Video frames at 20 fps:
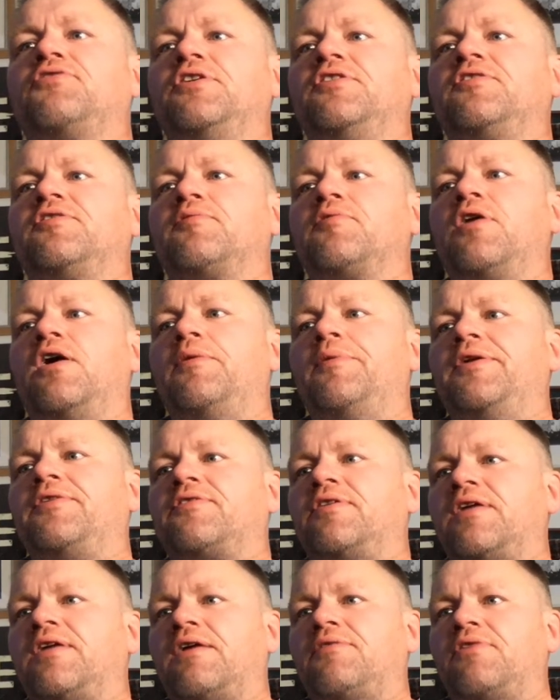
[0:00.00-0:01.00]
read some comments,
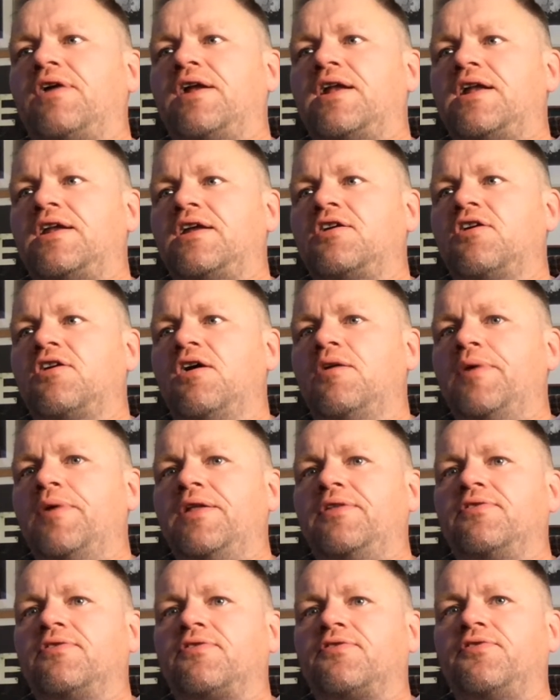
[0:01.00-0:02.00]
because I haven't read any
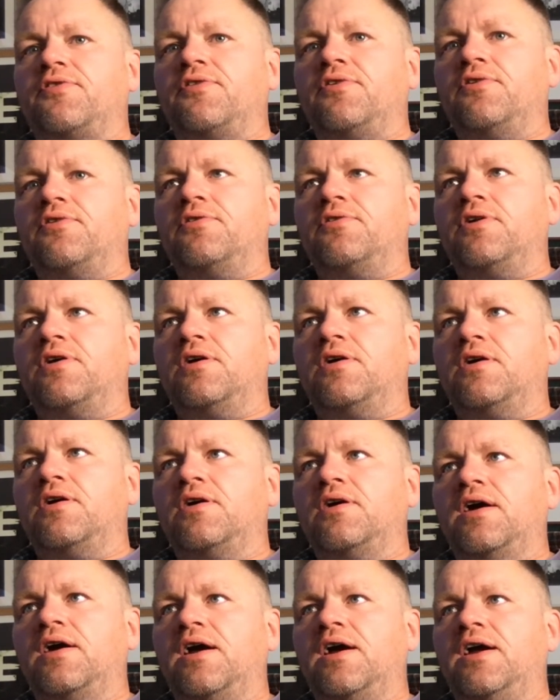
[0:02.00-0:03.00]
comments for
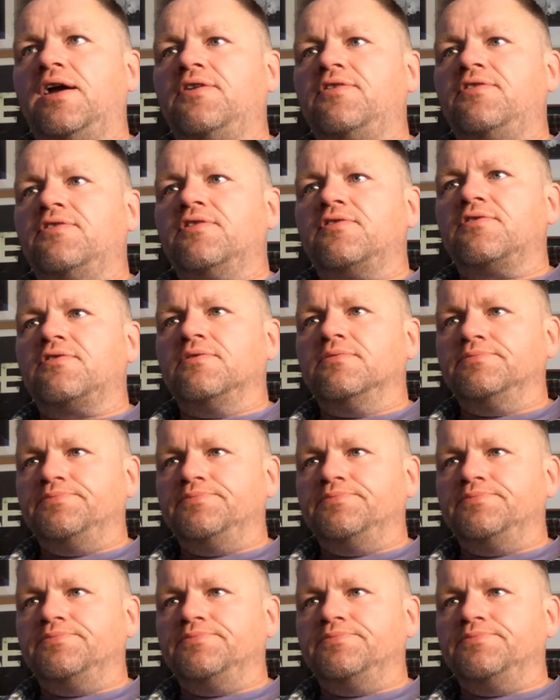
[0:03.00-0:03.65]
ages.